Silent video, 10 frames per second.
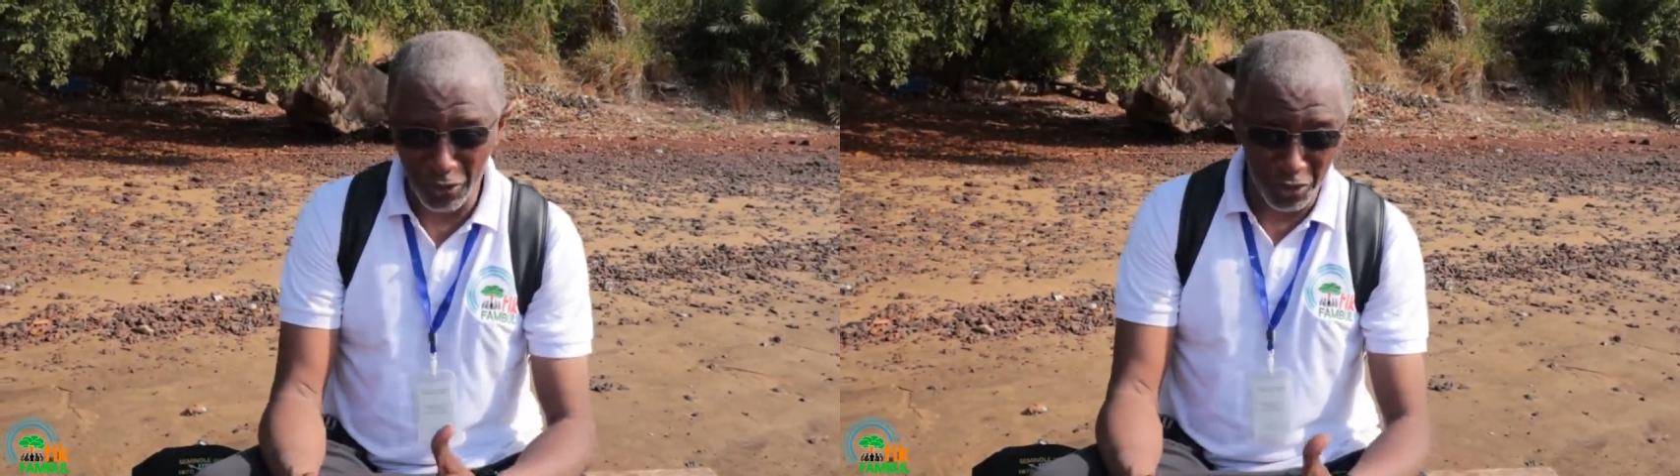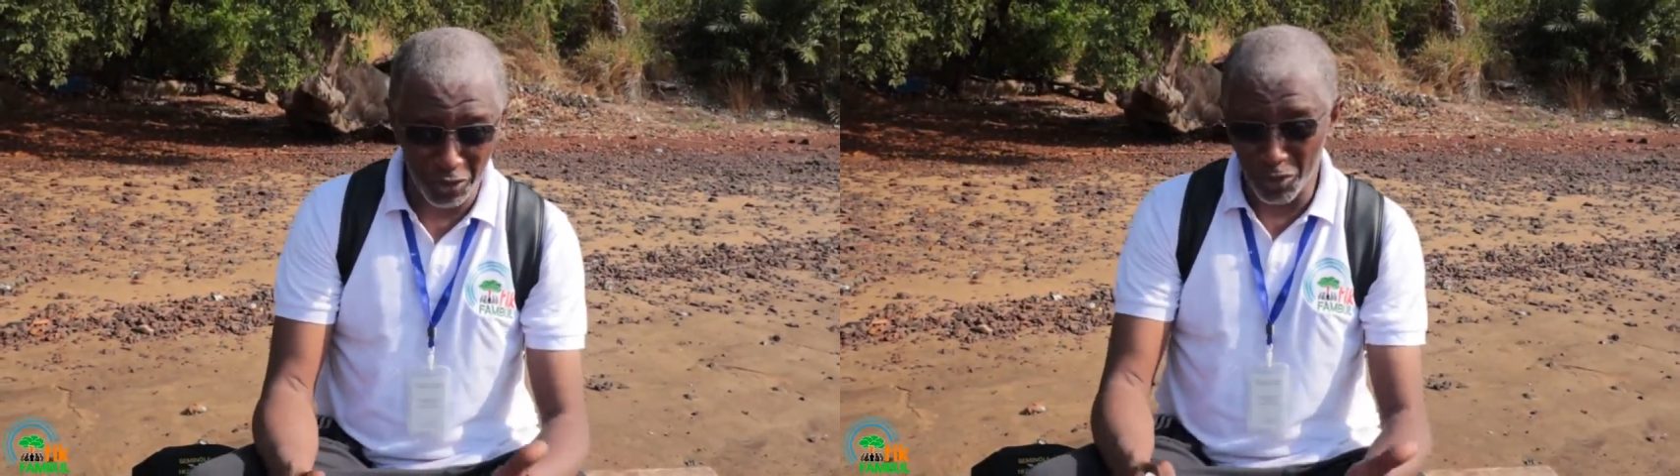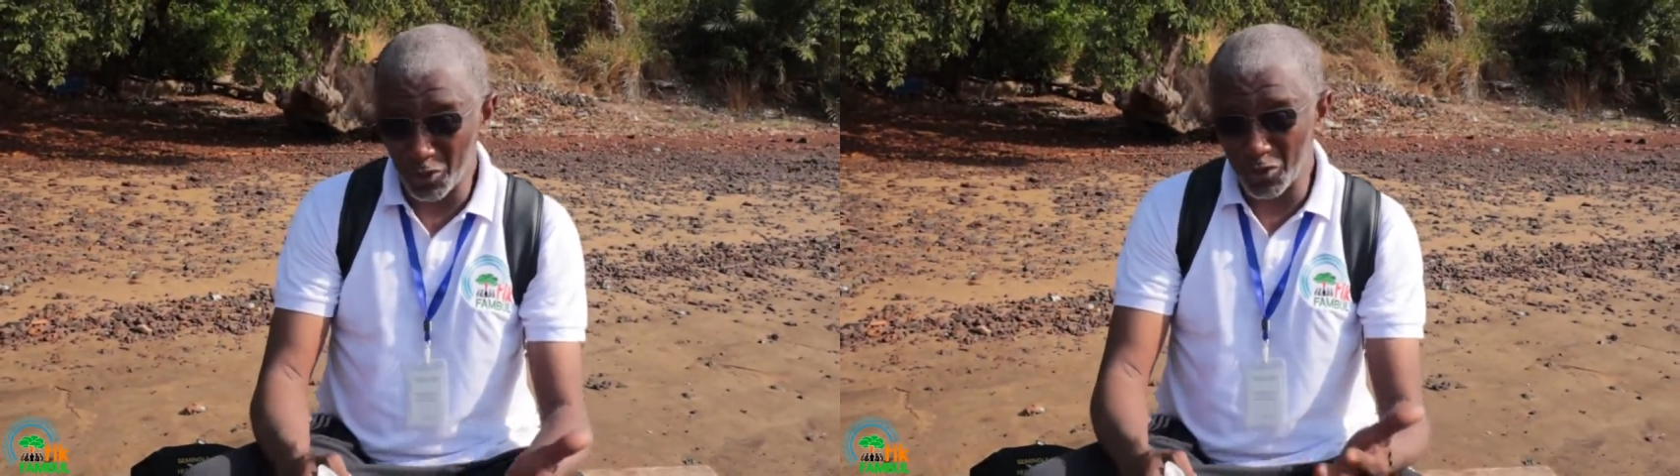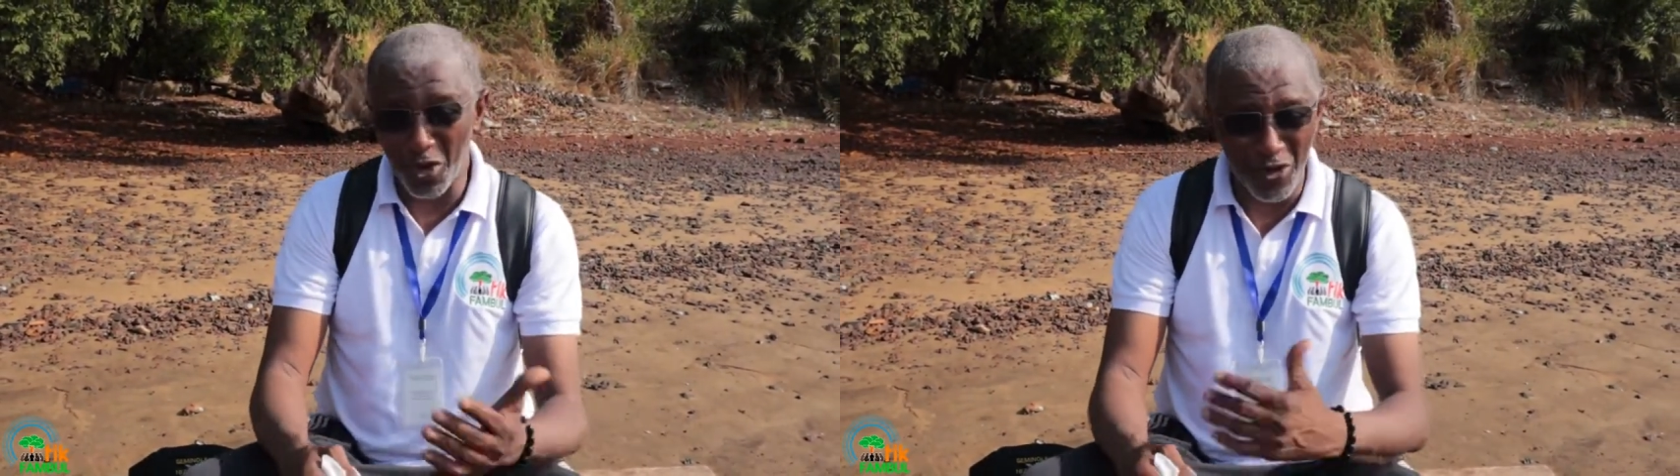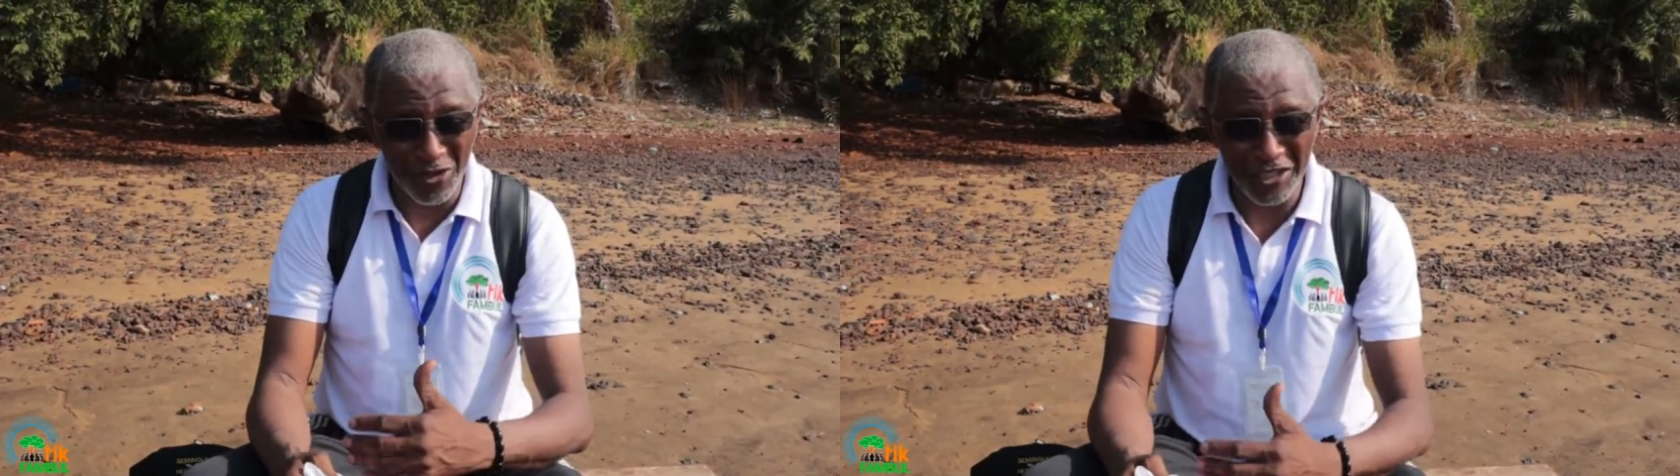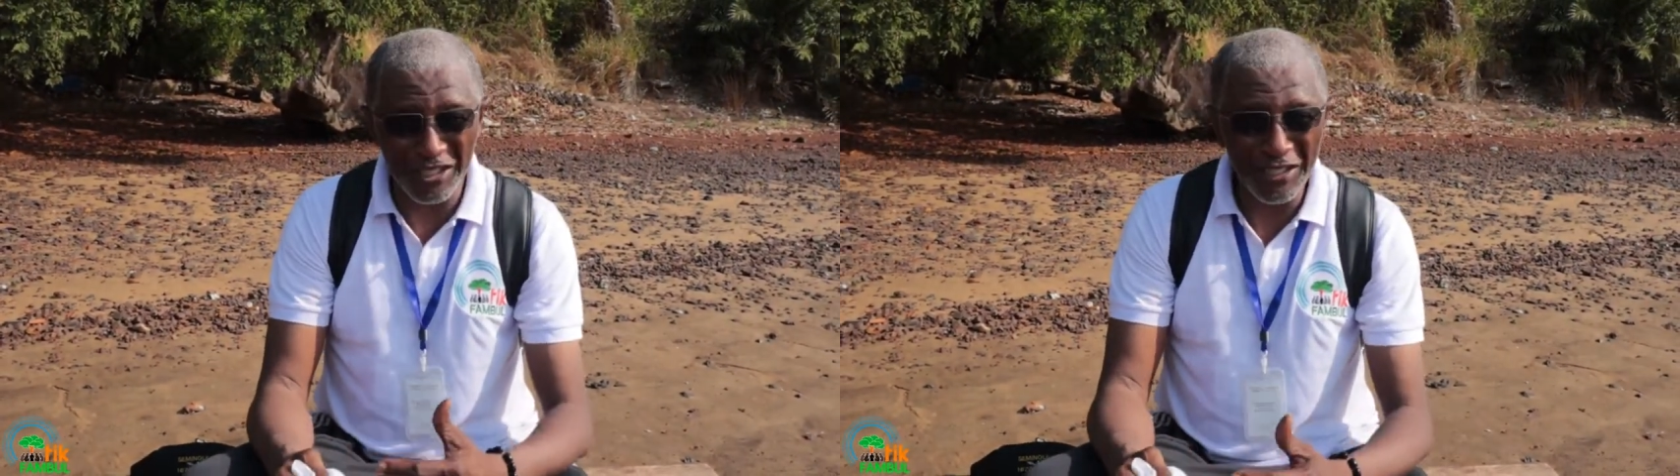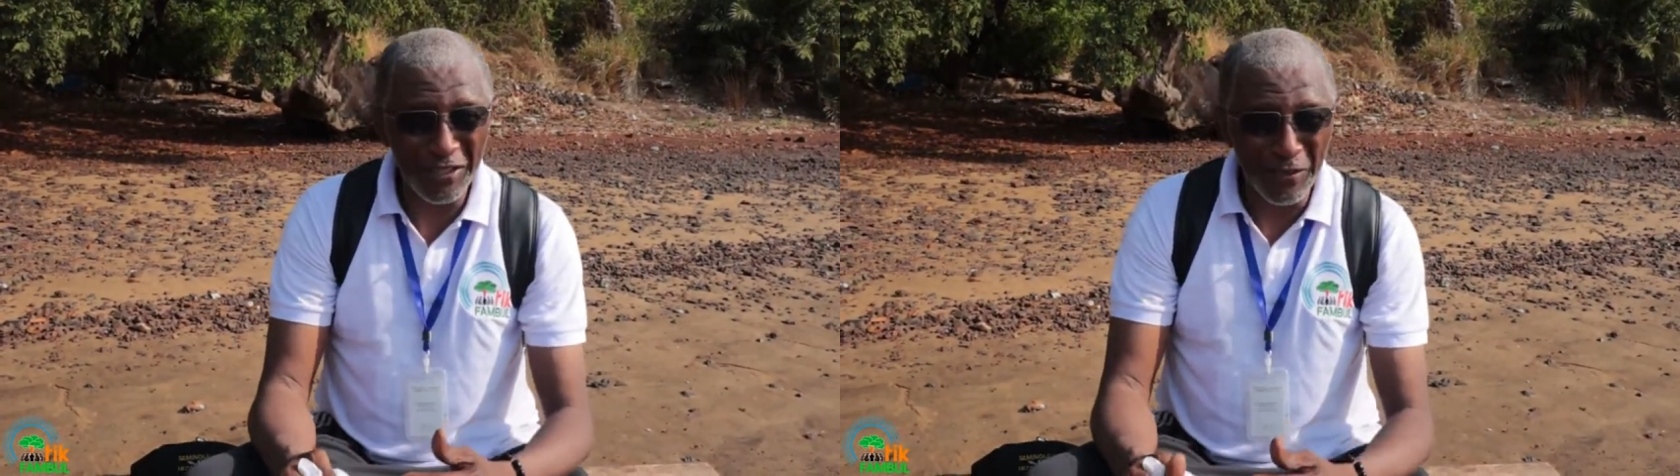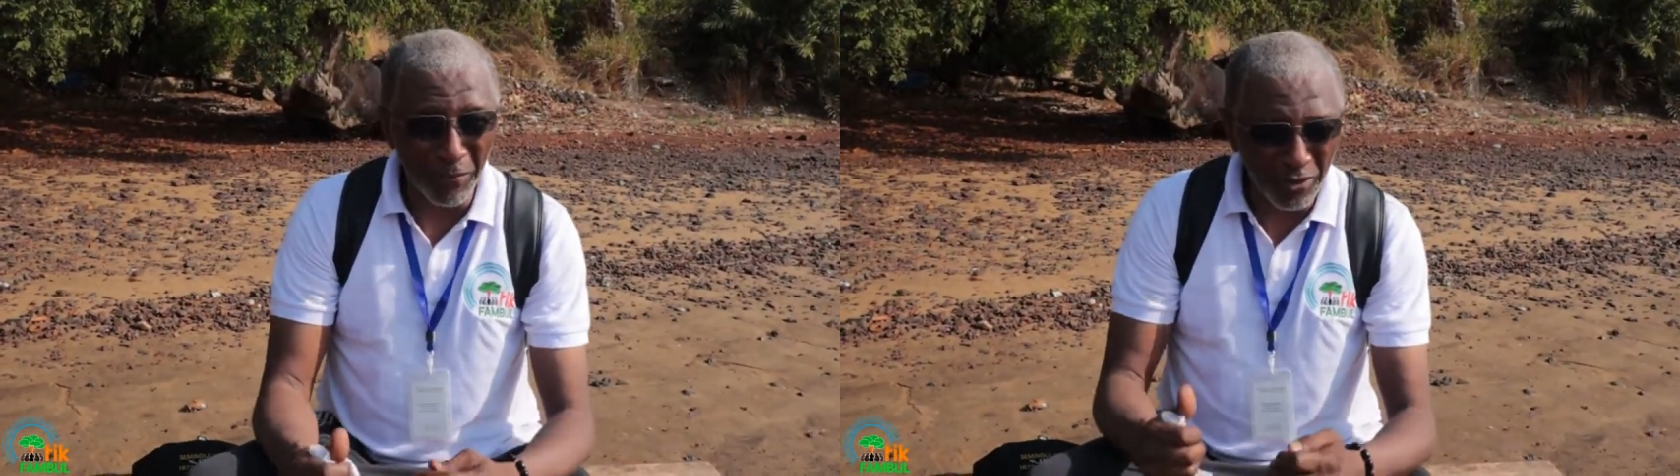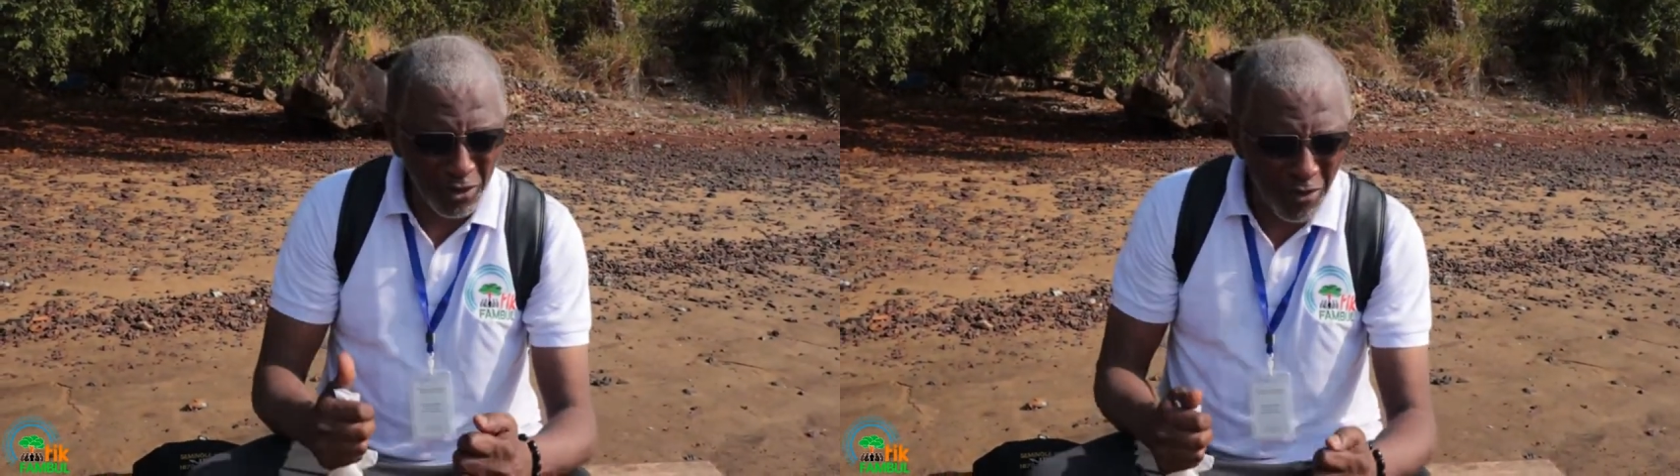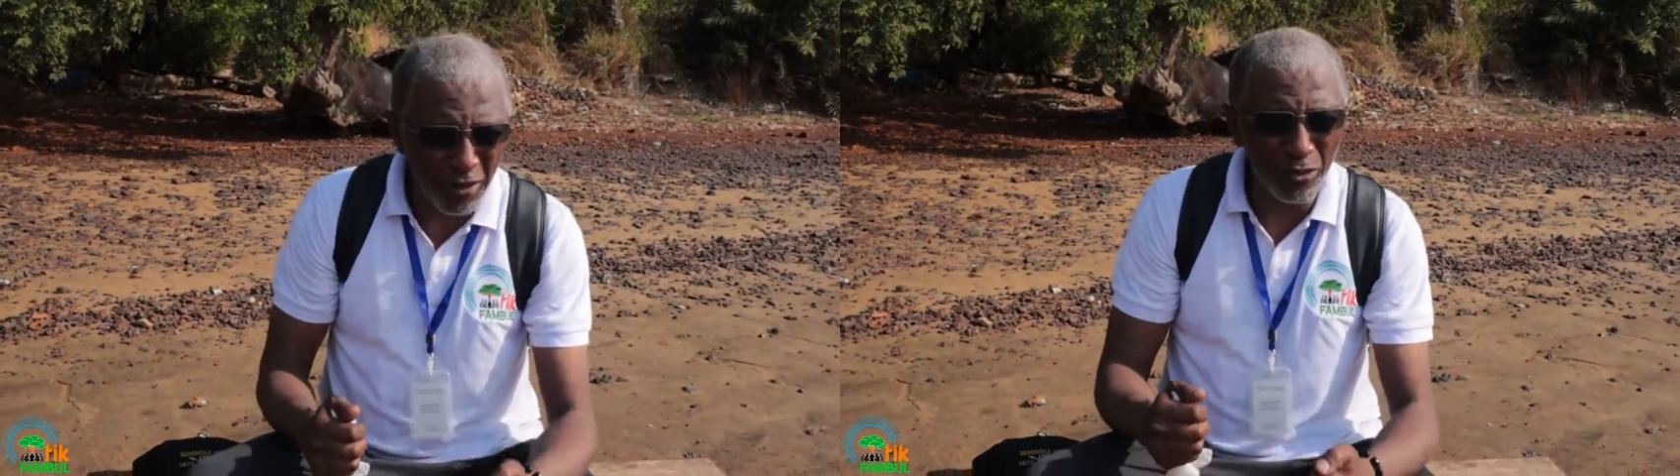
not just to do tours, but to try